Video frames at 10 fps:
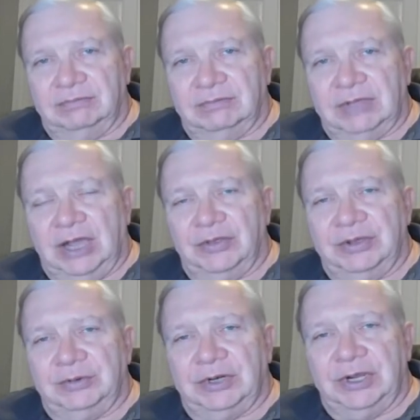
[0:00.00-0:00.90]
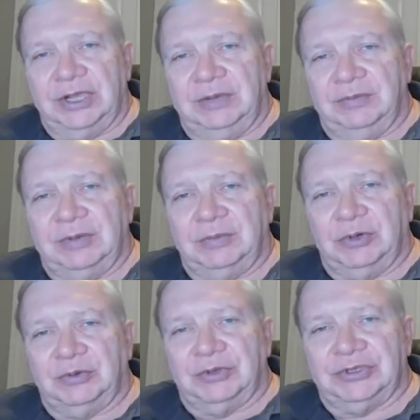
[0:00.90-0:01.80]
how they were aimed at
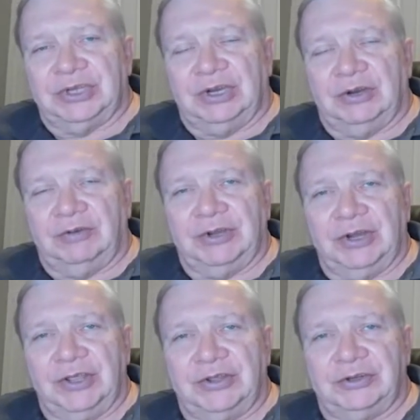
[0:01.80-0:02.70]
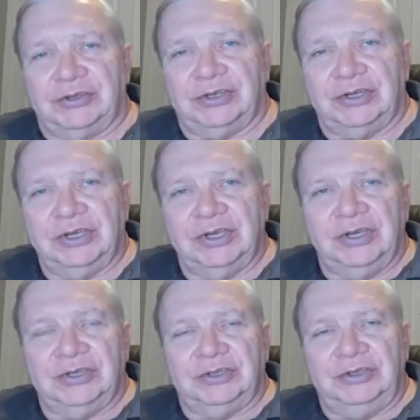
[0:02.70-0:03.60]
both the self and others.
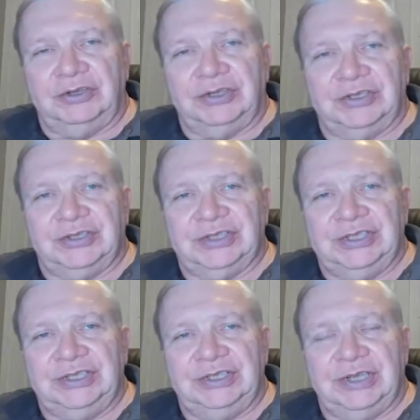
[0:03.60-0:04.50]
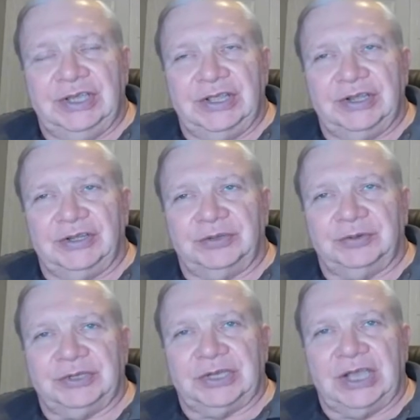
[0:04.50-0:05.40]
So you can see that this
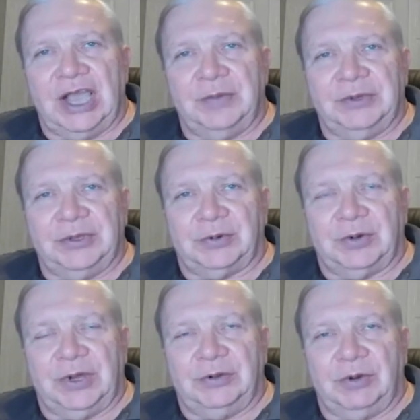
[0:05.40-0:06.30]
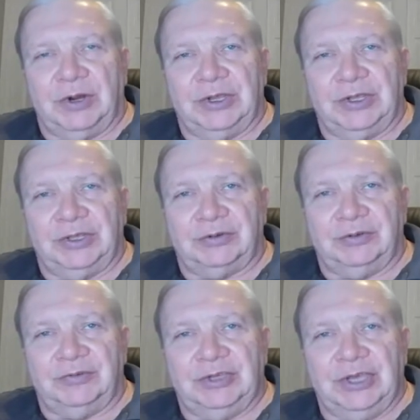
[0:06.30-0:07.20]
was a common thread running
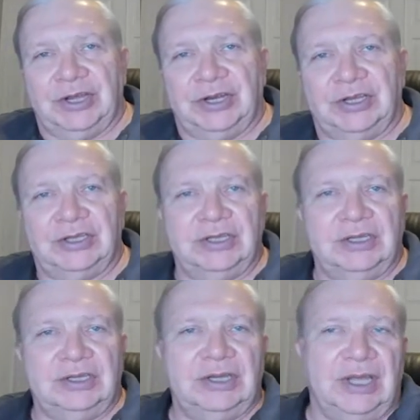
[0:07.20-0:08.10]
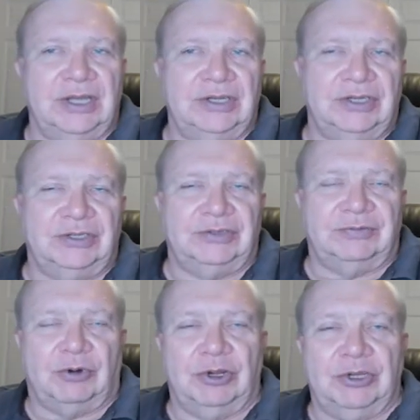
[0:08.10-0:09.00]
through Vienna, not just
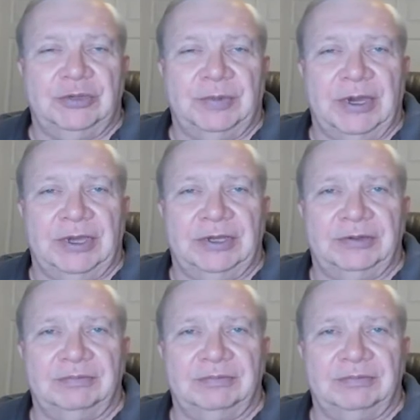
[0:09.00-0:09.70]
Freud's mind.